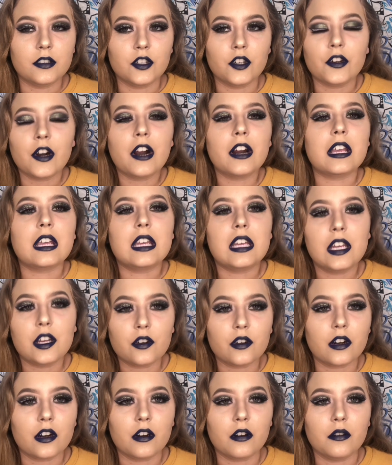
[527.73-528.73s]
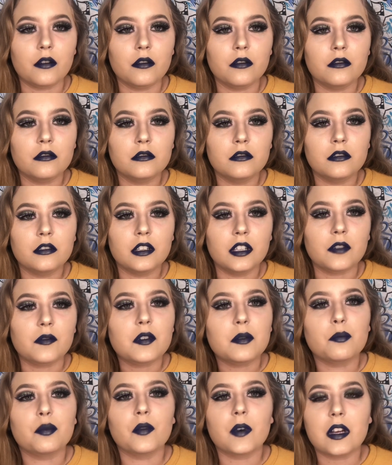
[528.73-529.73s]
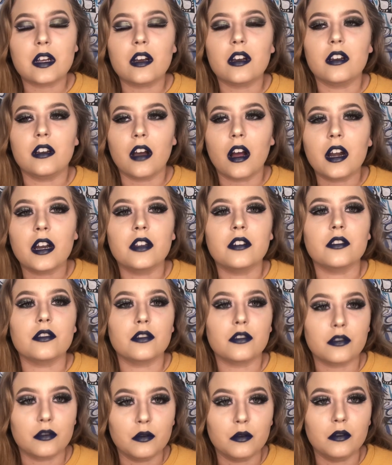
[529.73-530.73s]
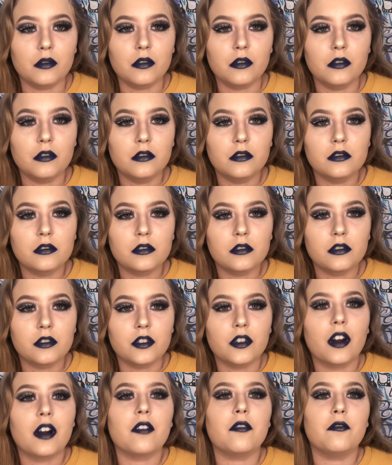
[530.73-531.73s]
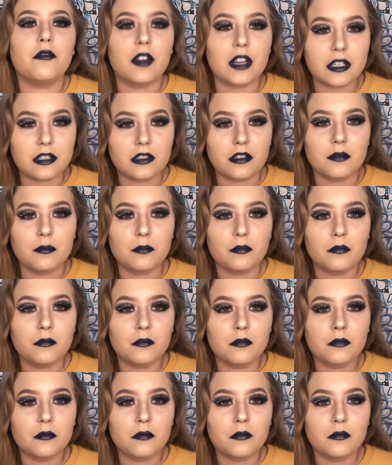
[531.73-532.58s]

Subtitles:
You're not a hero if you bring a gun in a school. You're not a victim.